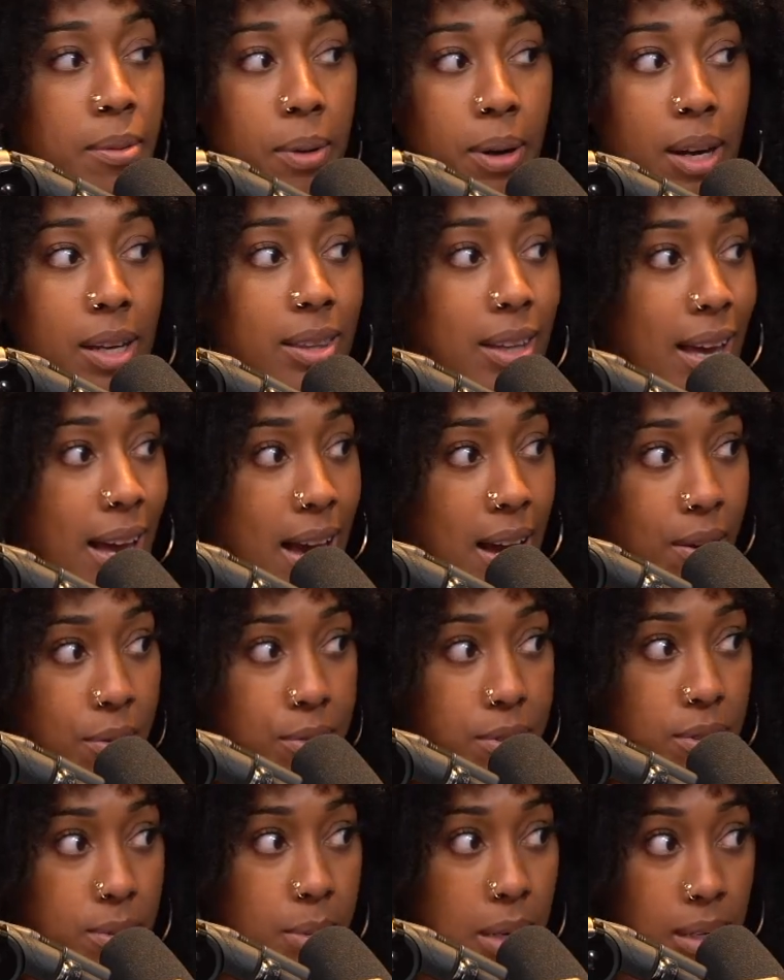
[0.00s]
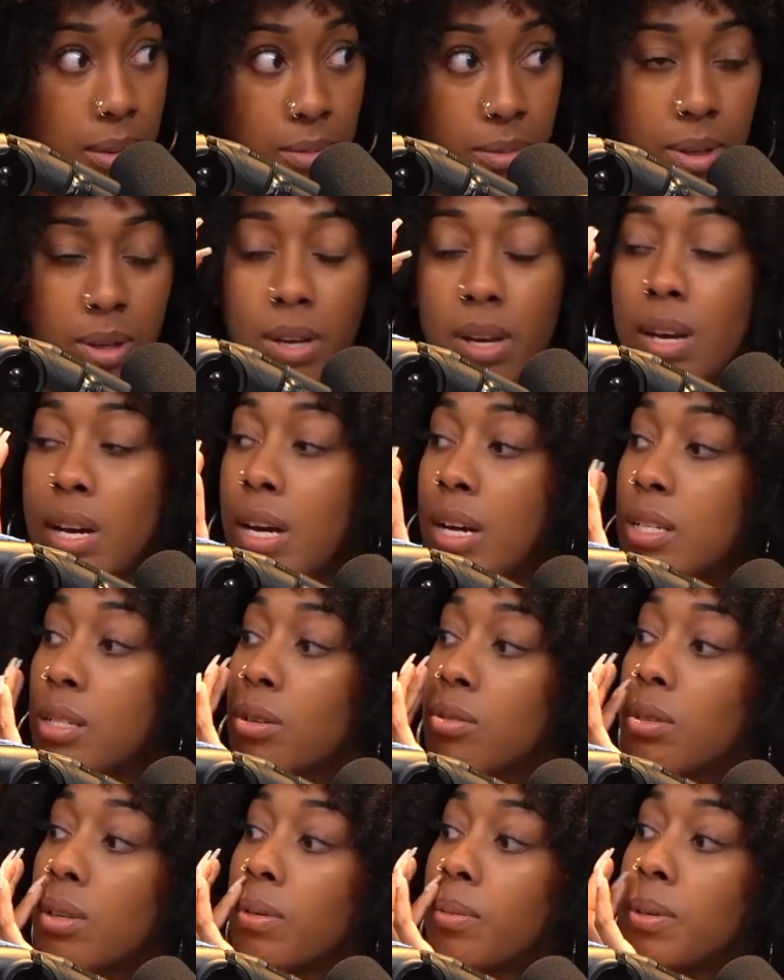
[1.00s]
anywhere in the house, by the way.
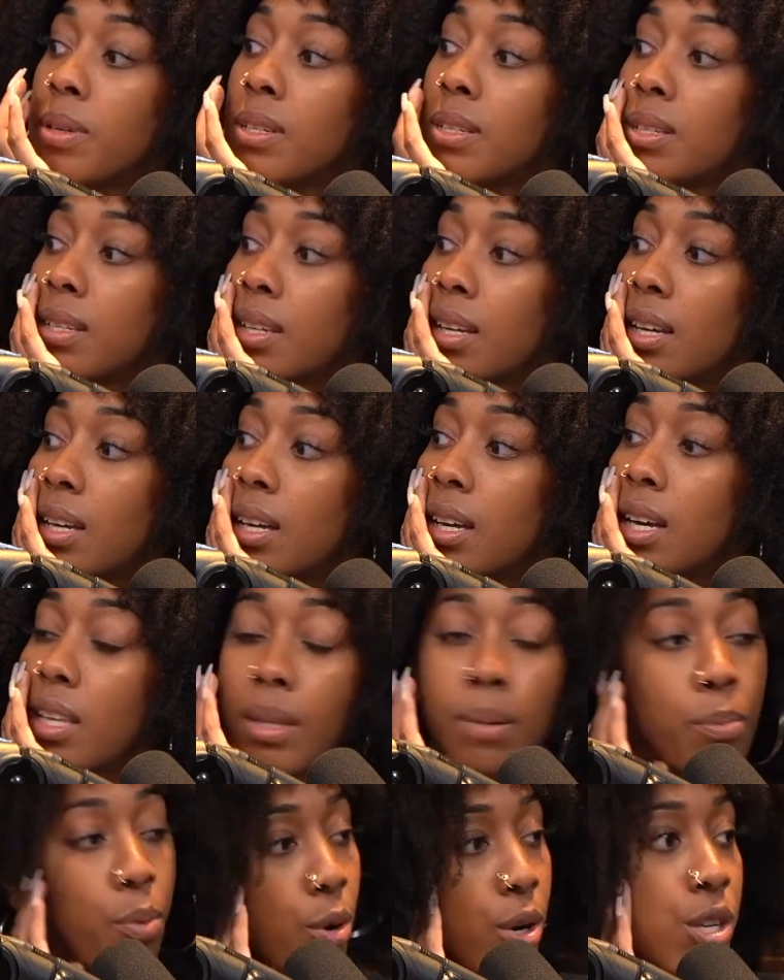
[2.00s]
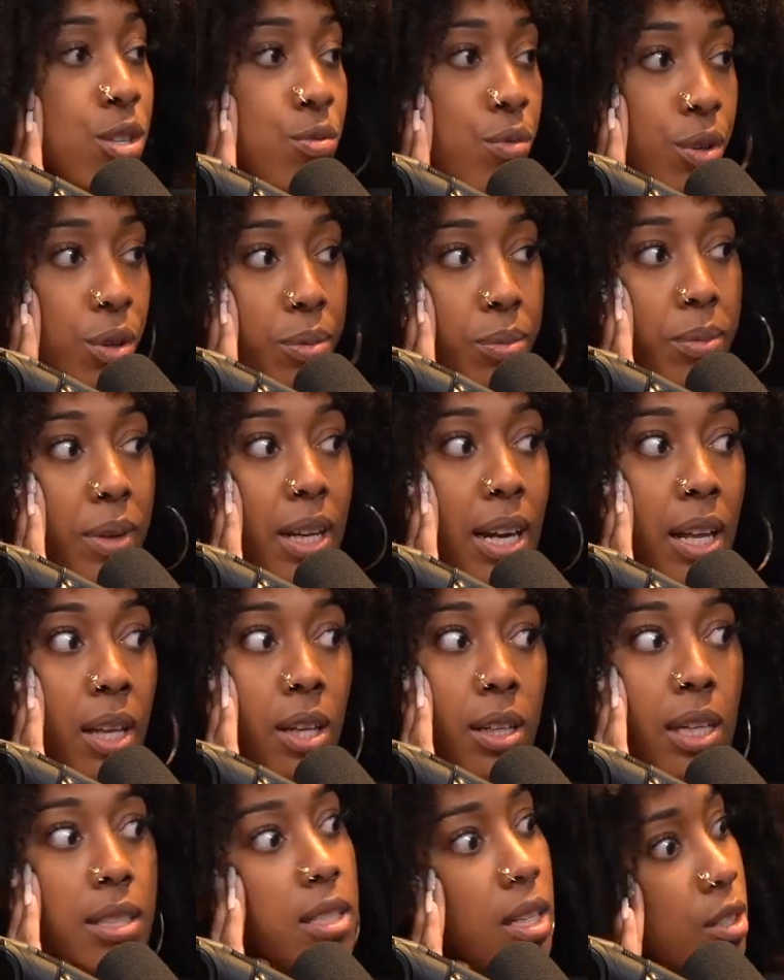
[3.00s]
So there was in the boys' room. And
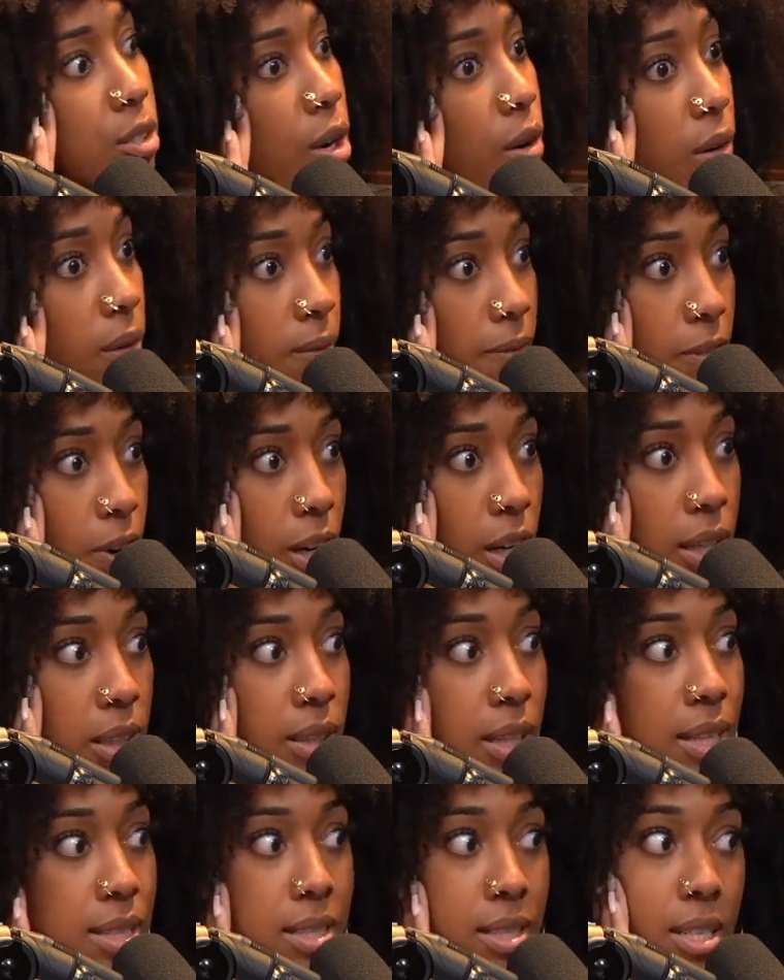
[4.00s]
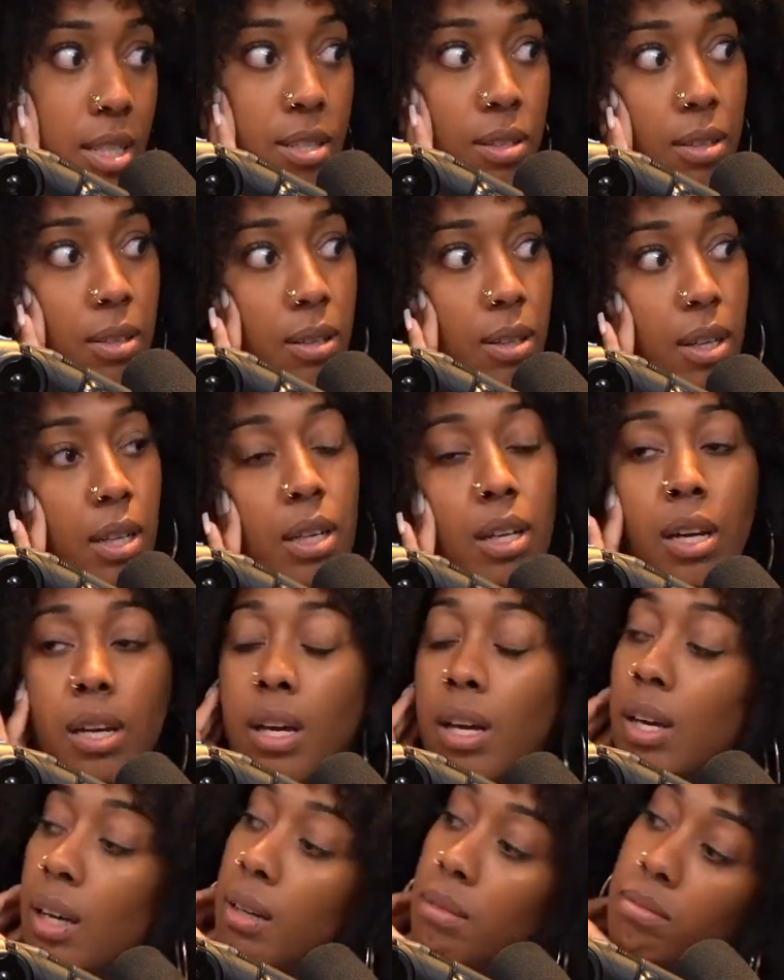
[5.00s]
I said, oh, fuck, that's Caesar.
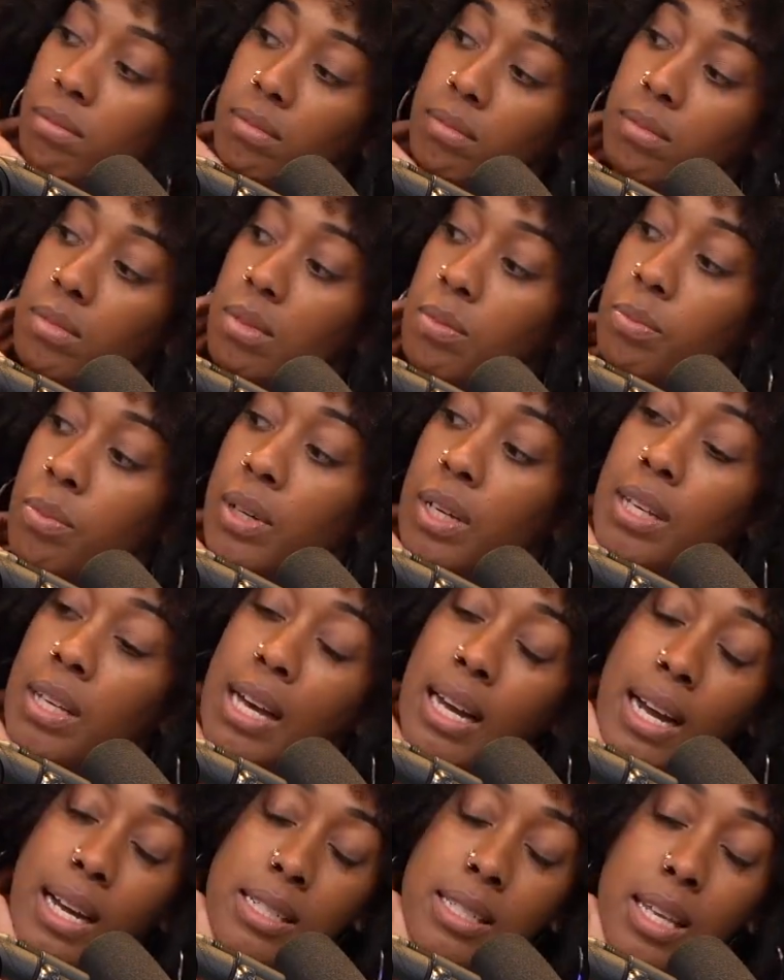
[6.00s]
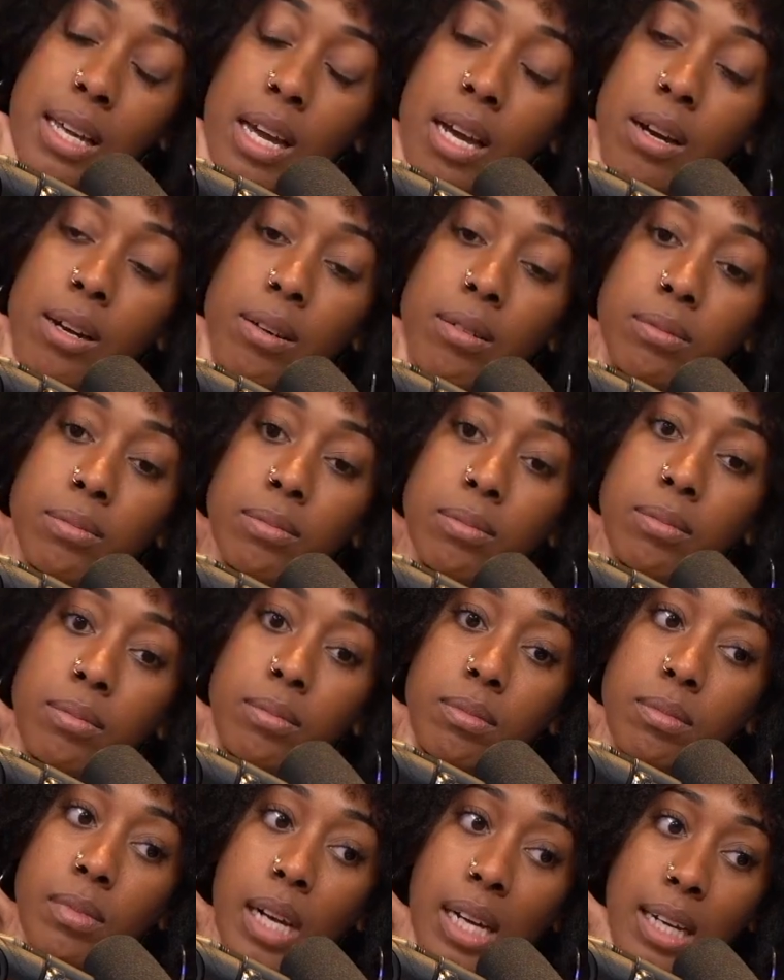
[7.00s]
But I got scared. Yeah.
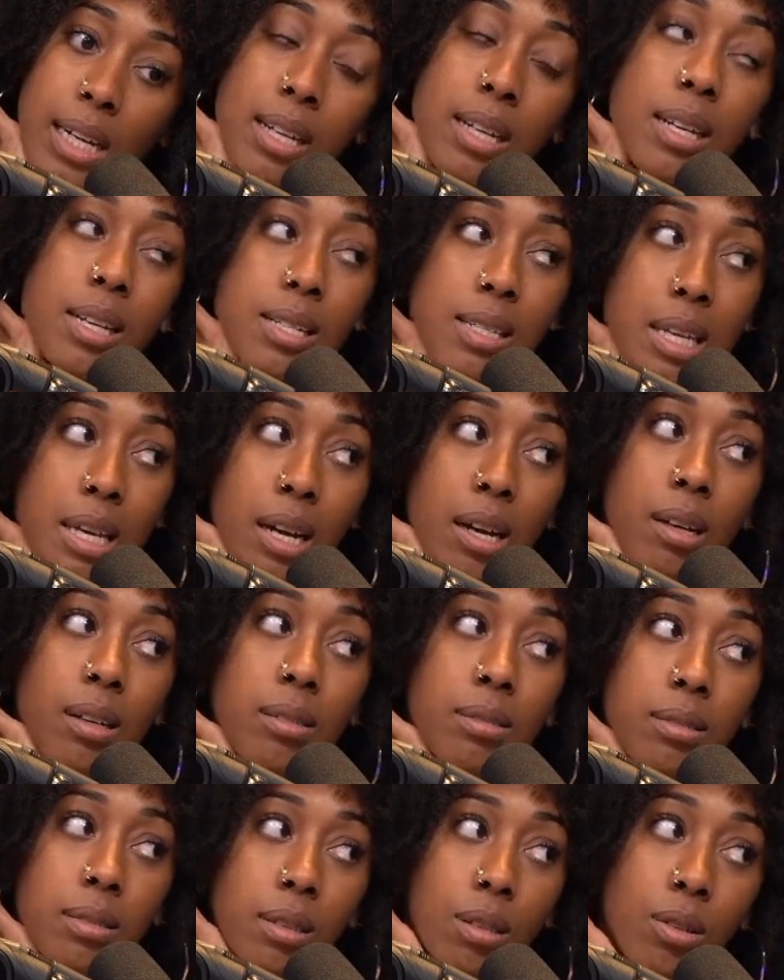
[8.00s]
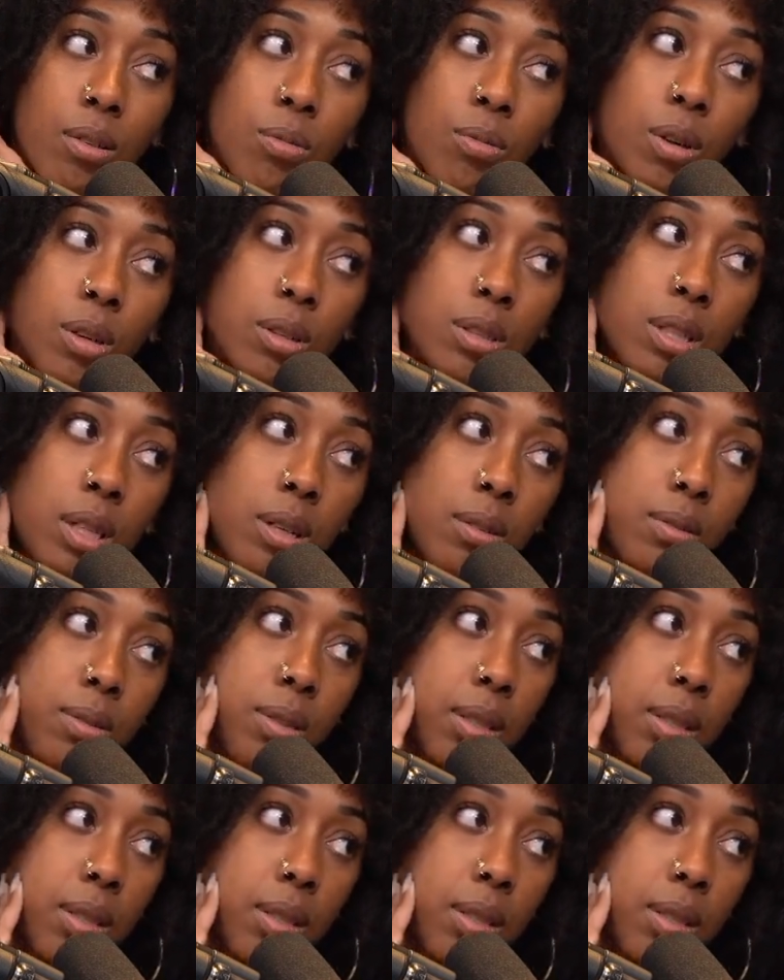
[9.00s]
I did get scared. The clue wall stuff.